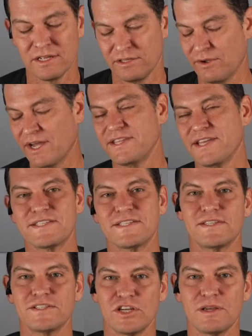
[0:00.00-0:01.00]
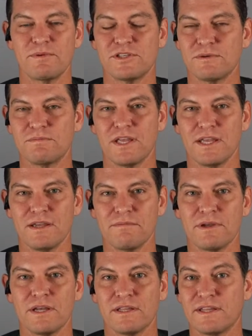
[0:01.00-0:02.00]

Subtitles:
you had the SEC championship game.